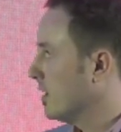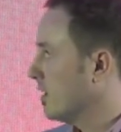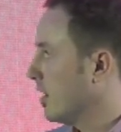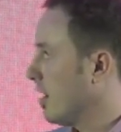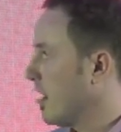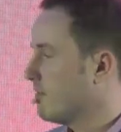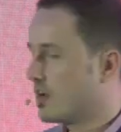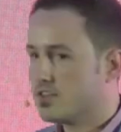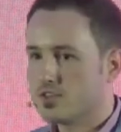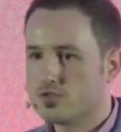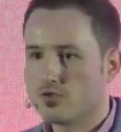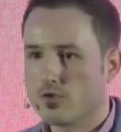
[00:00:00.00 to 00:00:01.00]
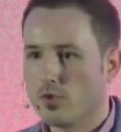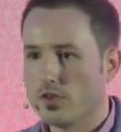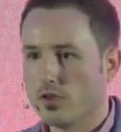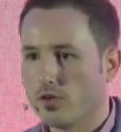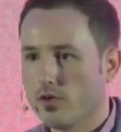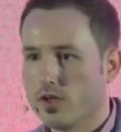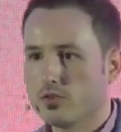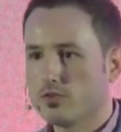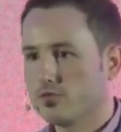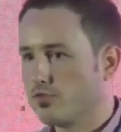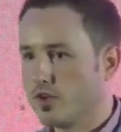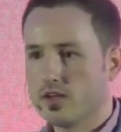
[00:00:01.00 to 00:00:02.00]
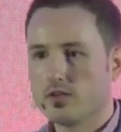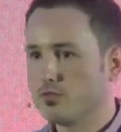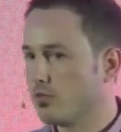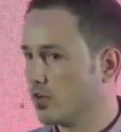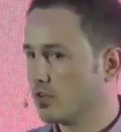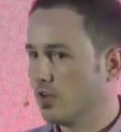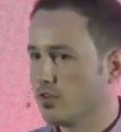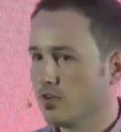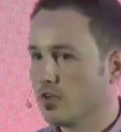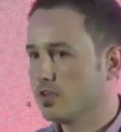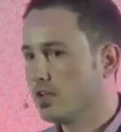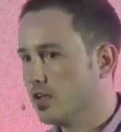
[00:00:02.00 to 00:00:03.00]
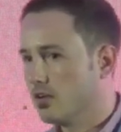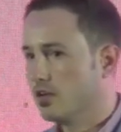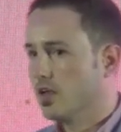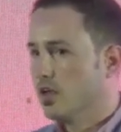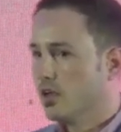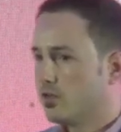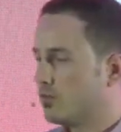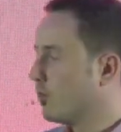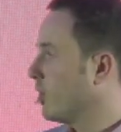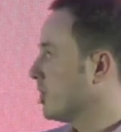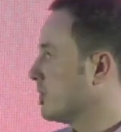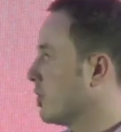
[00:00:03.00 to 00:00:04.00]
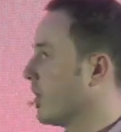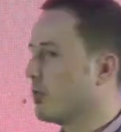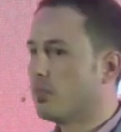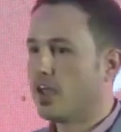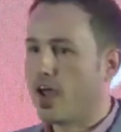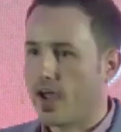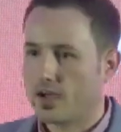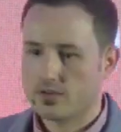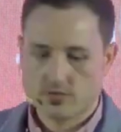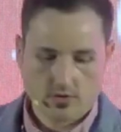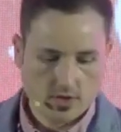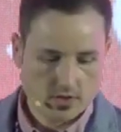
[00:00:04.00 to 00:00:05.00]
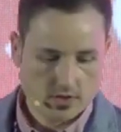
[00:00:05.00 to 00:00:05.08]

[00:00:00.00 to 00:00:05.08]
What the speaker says: have access to your model, right? You've trained it, you've worked a lot on it, and you don't want to be hacked, right?